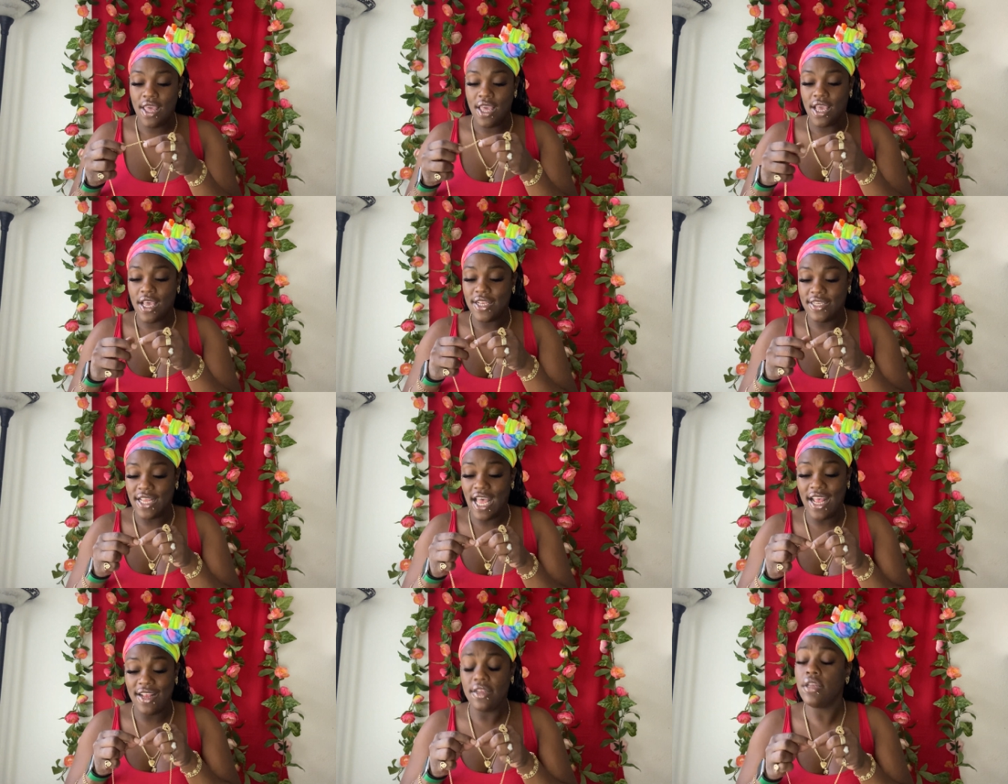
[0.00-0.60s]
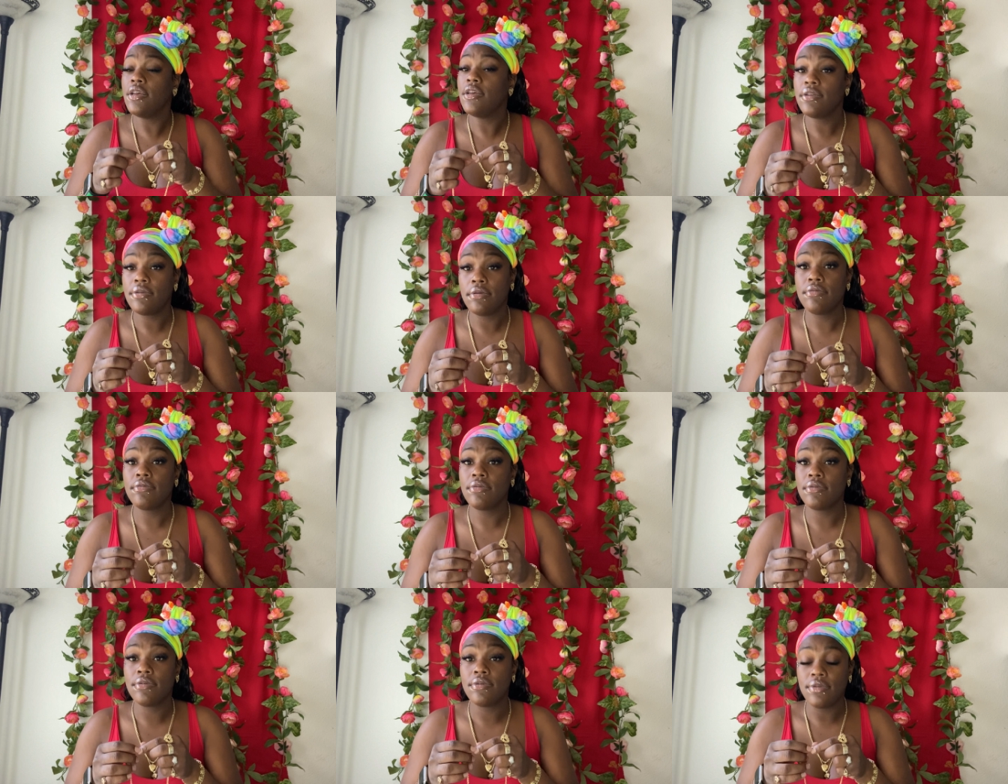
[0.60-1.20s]
Because I
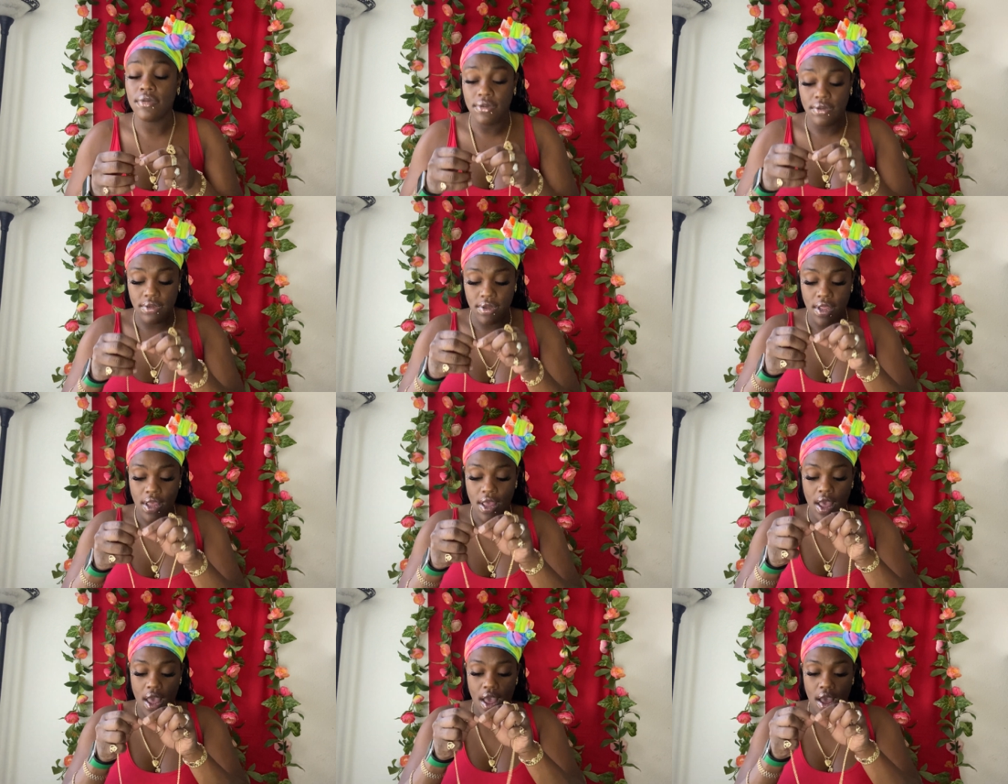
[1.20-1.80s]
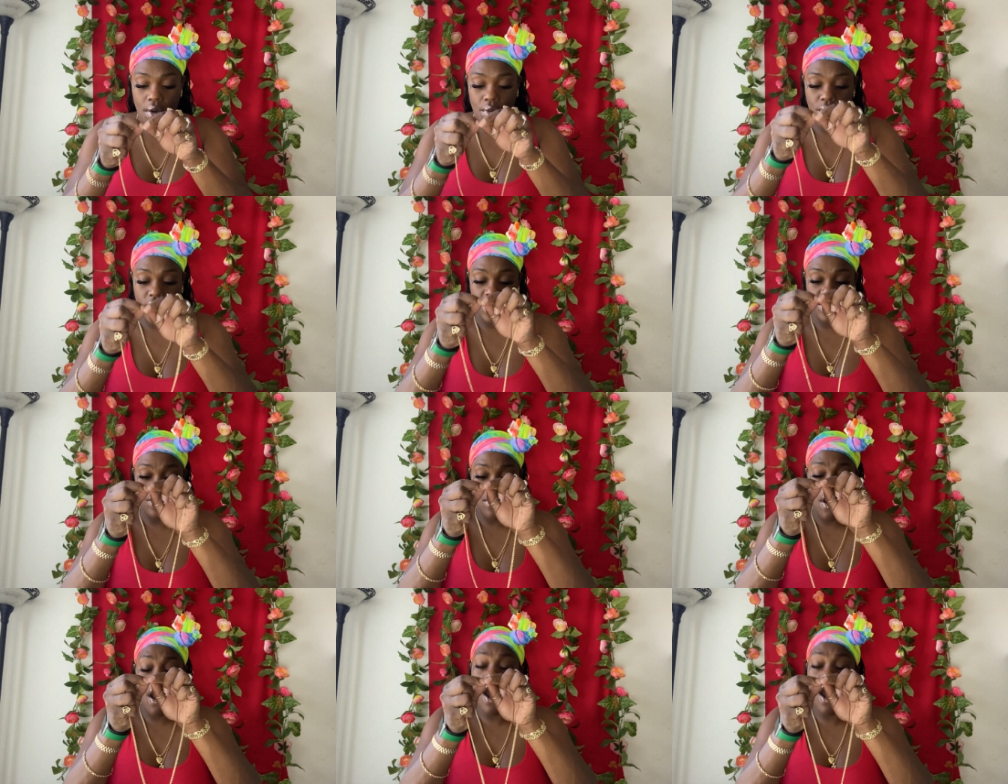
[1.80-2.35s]
work too